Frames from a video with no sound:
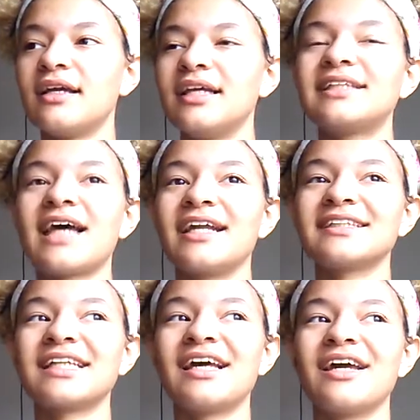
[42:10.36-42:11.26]
he's kind of
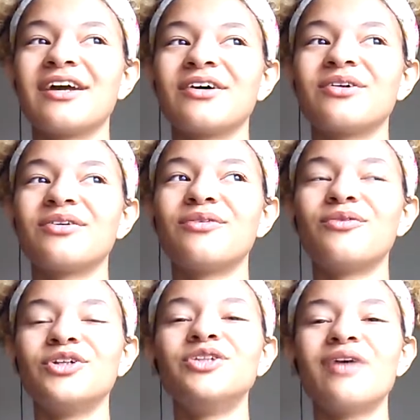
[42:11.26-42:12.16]
saying,
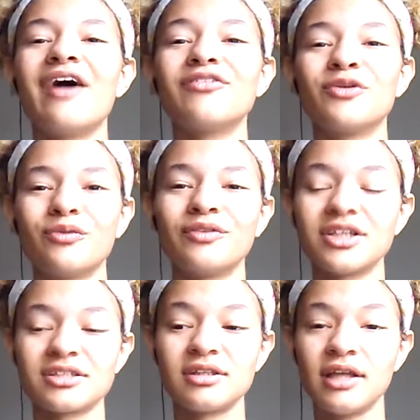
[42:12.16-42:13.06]
would you ever,
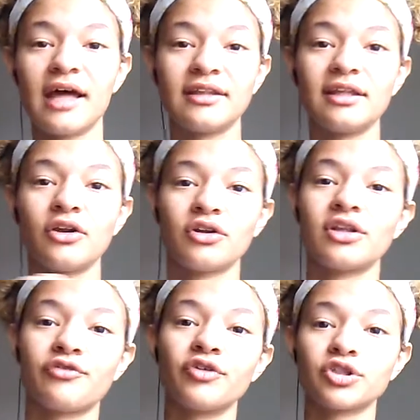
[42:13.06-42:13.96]
literally
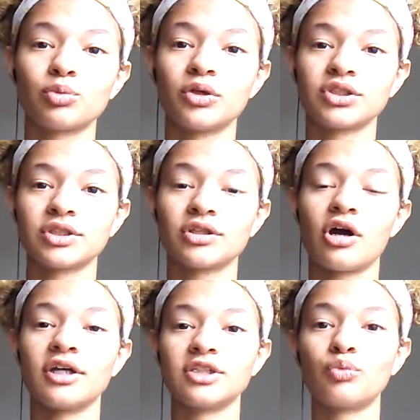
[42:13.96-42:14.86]
the first words of the
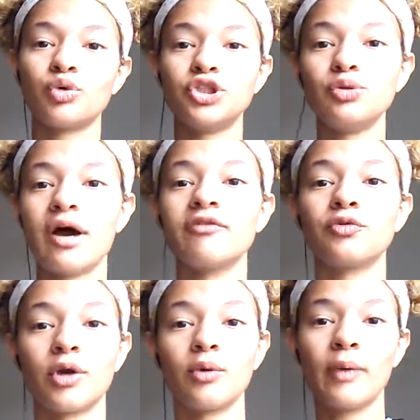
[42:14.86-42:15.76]
song is, would you ever
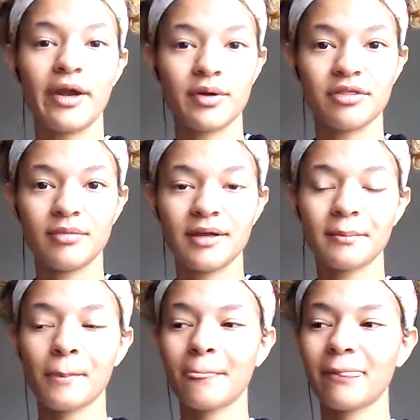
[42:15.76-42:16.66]
run away with me?